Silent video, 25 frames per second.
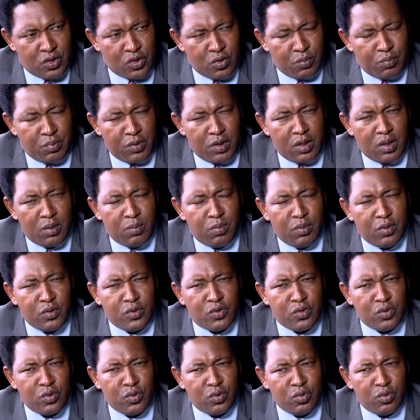to be able
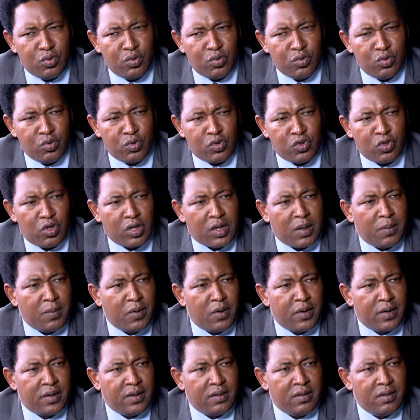to talk
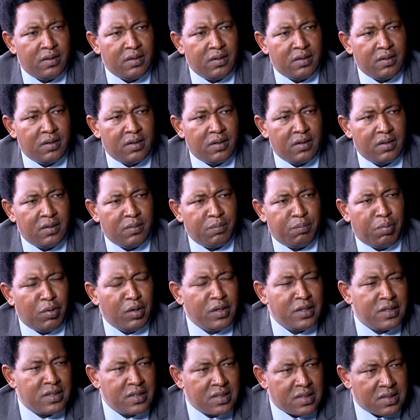about
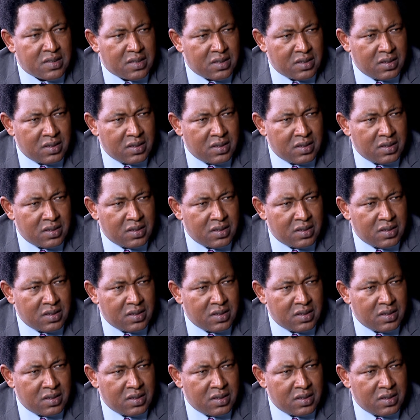politics,